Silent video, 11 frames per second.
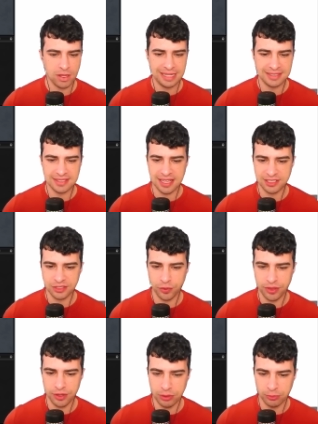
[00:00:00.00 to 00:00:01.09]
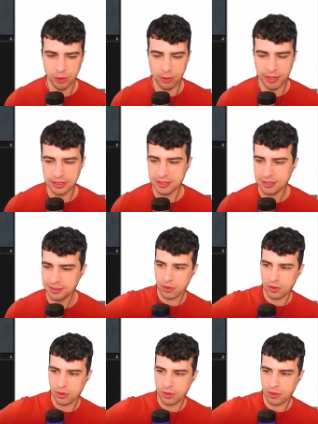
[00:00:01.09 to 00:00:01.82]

Let's test Witherbloom Command.